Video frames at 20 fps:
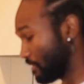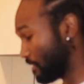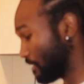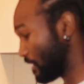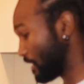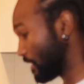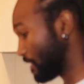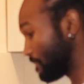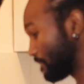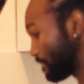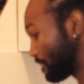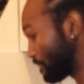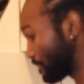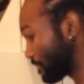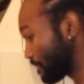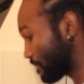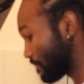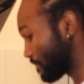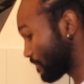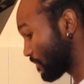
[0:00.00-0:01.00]
Yeah,
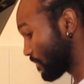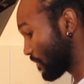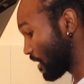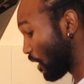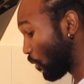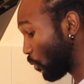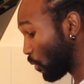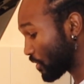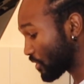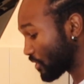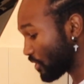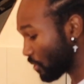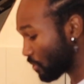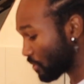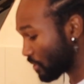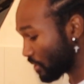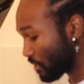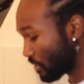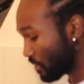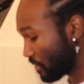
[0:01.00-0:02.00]
I watched
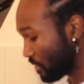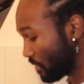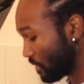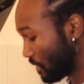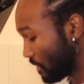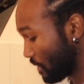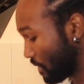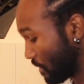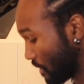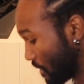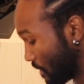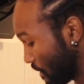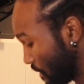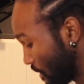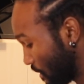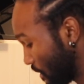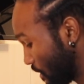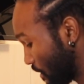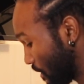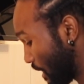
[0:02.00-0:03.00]
those.
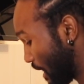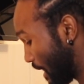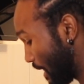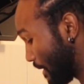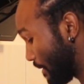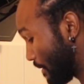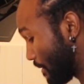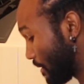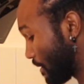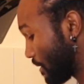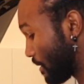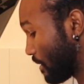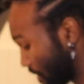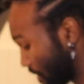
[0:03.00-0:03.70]
And